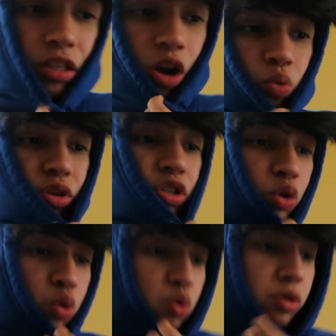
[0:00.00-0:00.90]
done with
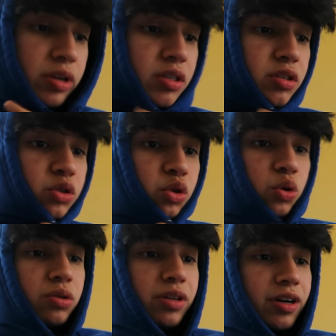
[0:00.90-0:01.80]
school. It's
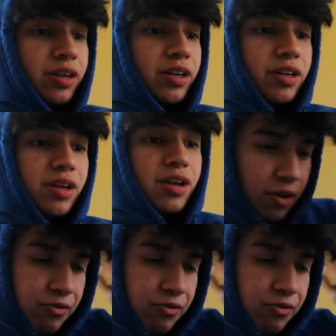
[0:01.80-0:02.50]
two thirty. I'm